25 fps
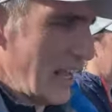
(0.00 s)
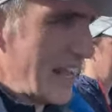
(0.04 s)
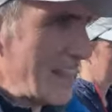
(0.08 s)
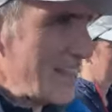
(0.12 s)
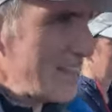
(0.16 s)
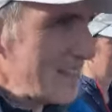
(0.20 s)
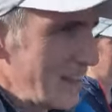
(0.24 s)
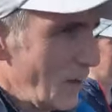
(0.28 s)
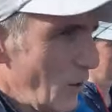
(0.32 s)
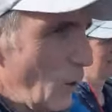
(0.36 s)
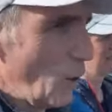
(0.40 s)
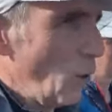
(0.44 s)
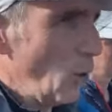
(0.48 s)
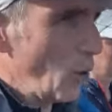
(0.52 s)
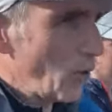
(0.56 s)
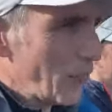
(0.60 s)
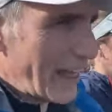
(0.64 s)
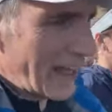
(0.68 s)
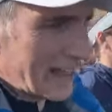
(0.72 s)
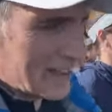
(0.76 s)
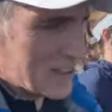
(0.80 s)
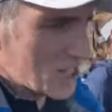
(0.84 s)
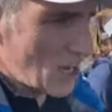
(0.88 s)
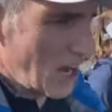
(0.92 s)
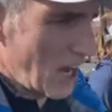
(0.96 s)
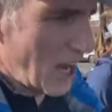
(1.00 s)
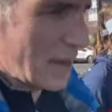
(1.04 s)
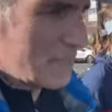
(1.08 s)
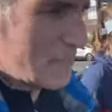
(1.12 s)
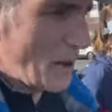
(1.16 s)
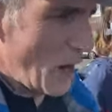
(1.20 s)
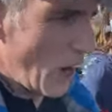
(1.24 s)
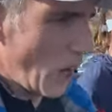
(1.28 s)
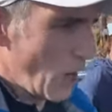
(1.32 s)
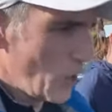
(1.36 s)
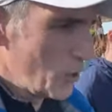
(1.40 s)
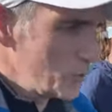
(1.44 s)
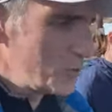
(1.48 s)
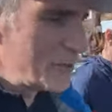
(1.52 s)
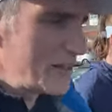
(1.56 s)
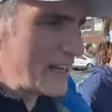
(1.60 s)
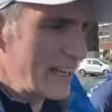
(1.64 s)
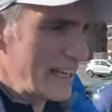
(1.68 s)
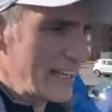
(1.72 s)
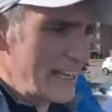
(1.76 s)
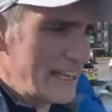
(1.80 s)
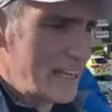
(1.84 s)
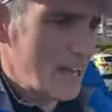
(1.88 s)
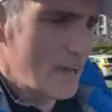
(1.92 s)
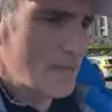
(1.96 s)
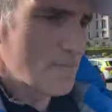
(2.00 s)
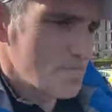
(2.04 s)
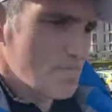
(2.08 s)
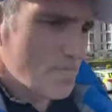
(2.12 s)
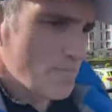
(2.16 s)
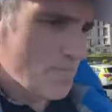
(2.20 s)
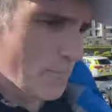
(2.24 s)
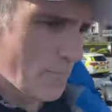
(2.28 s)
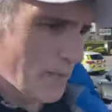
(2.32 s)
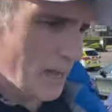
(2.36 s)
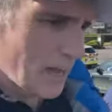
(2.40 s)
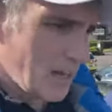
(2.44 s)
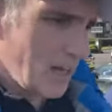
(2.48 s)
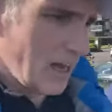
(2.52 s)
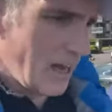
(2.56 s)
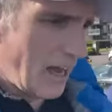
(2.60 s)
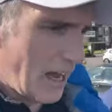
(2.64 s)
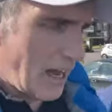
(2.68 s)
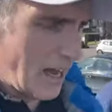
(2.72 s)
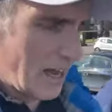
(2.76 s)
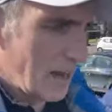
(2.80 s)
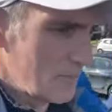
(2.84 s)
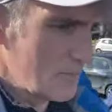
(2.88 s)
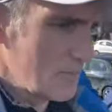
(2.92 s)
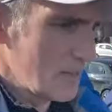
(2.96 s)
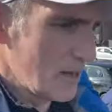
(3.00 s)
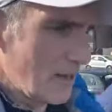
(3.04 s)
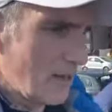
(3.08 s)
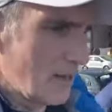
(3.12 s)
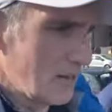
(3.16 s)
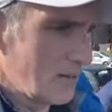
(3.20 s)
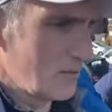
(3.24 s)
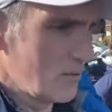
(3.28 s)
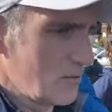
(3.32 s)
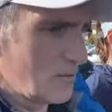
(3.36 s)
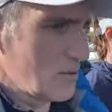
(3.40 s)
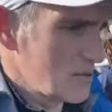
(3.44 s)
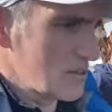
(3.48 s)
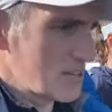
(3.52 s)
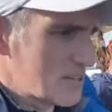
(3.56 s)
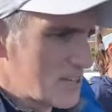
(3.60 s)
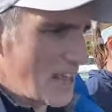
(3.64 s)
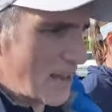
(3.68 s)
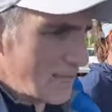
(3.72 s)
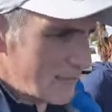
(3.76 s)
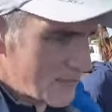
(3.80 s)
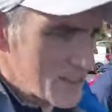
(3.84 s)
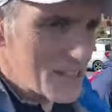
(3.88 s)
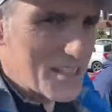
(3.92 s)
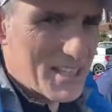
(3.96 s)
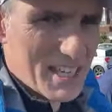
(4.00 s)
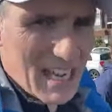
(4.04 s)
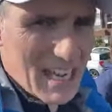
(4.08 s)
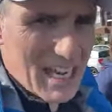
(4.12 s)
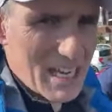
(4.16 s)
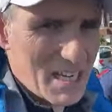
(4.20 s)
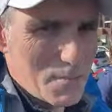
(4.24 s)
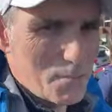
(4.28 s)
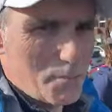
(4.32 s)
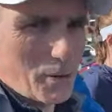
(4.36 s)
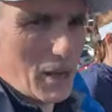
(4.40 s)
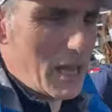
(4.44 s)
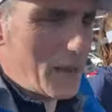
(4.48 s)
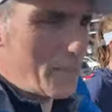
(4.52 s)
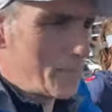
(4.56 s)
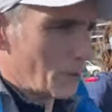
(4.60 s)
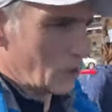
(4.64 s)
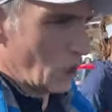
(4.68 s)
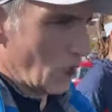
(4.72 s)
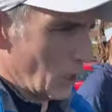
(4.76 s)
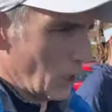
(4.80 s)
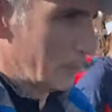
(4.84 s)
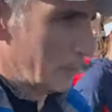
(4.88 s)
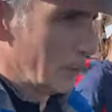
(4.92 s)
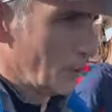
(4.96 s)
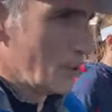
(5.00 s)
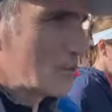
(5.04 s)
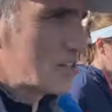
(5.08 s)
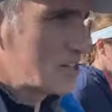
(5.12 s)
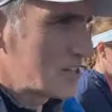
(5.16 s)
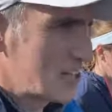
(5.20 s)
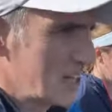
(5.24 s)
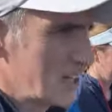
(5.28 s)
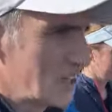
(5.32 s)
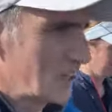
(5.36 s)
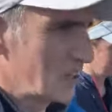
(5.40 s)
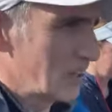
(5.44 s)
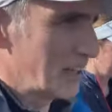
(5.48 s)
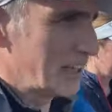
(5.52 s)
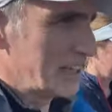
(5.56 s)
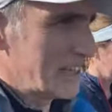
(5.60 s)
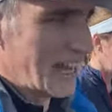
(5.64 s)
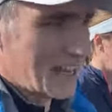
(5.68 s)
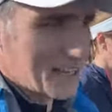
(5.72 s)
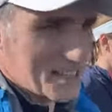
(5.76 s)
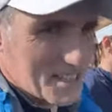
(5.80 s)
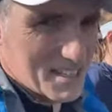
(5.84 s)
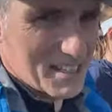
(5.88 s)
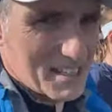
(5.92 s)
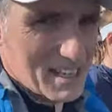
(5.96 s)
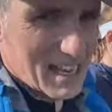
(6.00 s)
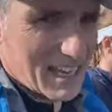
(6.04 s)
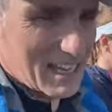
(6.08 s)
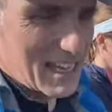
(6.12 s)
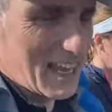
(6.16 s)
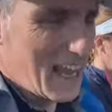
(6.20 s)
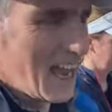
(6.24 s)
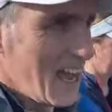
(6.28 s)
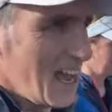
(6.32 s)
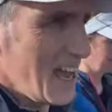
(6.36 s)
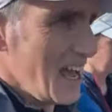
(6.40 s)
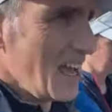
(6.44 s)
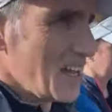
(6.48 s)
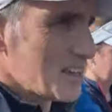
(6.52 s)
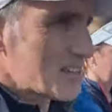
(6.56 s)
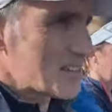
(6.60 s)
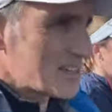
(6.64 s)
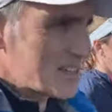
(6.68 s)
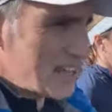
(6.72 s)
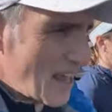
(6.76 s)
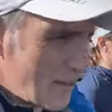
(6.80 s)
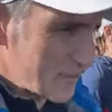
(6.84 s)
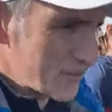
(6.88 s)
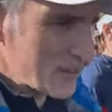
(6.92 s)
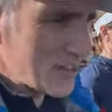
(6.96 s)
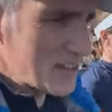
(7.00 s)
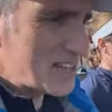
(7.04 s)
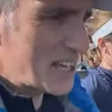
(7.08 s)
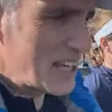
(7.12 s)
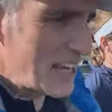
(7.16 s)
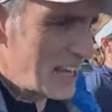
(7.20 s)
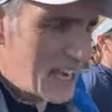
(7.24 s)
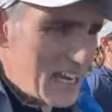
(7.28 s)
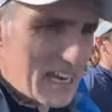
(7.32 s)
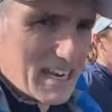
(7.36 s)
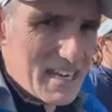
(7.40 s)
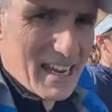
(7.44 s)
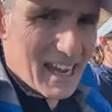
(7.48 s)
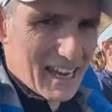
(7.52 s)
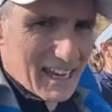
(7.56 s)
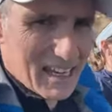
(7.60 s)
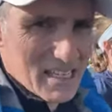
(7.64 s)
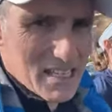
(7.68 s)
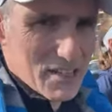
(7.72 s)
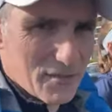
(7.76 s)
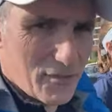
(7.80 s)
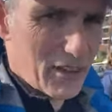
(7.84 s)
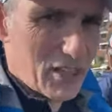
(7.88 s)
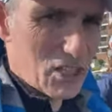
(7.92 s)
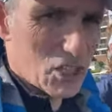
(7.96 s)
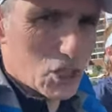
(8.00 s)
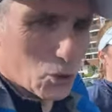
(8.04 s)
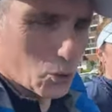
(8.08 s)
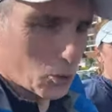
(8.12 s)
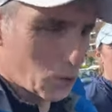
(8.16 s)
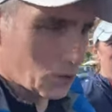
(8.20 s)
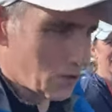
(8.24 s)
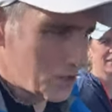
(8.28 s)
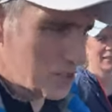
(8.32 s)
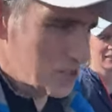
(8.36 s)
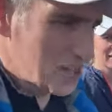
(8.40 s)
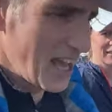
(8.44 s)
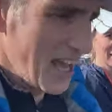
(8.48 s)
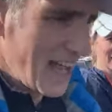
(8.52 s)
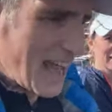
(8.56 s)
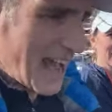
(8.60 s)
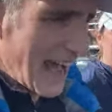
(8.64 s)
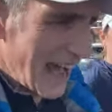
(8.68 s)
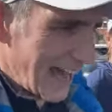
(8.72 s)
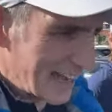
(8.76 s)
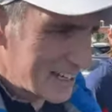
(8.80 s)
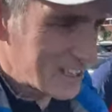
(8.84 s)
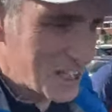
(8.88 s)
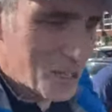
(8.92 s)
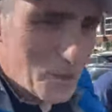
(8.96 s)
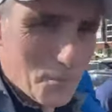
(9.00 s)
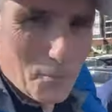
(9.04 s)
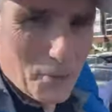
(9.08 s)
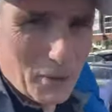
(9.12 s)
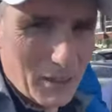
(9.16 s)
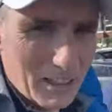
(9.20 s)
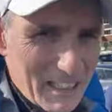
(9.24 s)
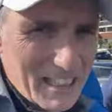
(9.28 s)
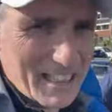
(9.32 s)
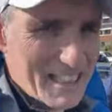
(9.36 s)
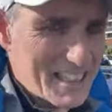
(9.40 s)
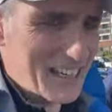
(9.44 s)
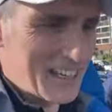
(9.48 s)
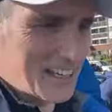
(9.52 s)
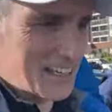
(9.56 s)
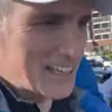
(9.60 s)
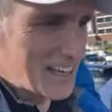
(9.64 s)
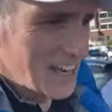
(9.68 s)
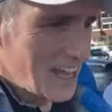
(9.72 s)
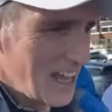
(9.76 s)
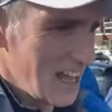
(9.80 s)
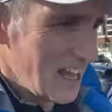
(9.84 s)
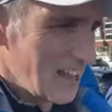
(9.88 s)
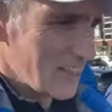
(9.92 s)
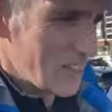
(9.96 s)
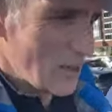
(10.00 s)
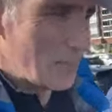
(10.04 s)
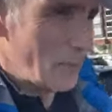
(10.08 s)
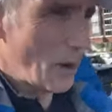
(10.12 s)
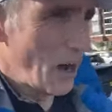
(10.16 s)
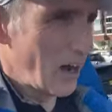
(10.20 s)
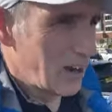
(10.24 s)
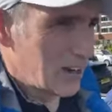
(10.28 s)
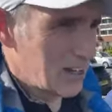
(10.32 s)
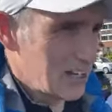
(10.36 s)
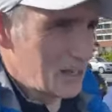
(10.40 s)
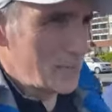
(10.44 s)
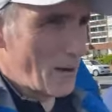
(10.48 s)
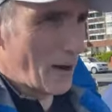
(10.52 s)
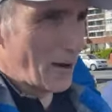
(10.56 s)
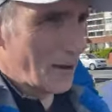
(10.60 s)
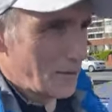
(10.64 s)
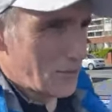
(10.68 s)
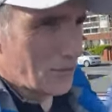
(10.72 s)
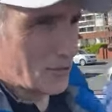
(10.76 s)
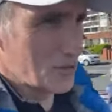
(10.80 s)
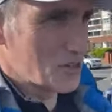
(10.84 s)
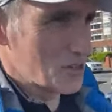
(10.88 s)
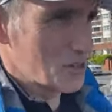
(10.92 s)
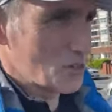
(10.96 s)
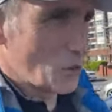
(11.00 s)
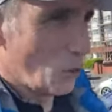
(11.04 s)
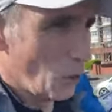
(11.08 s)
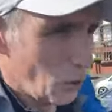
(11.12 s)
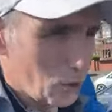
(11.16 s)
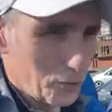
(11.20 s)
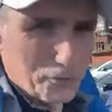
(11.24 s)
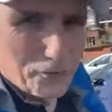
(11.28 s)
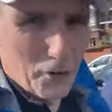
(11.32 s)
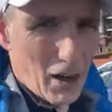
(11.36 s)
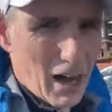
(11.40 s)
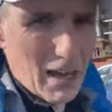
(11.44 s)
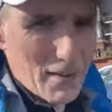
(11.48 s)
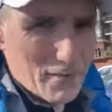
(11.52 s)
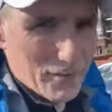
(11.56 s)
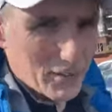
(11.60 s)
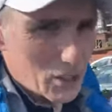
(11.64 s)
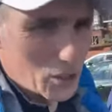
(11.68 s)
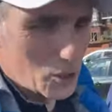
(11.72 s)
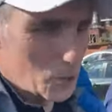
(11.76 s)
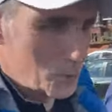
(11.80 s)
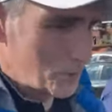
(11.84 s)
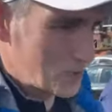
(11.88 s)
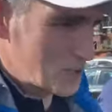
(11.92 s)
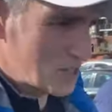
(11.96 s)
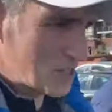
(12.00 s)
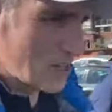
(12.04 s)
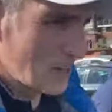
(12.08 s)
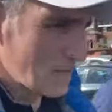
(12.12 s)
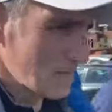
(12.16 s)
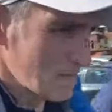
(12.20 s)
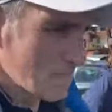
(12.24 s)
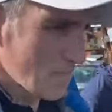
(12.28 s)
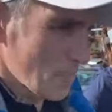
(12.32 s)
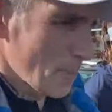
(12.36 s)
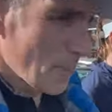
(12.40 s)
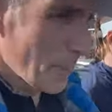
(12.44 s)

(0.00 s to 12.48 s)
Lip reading: in all that time, only 17 people, up until yesterday, 17 individuals had completed the Barkley Marathons, all 5 loops.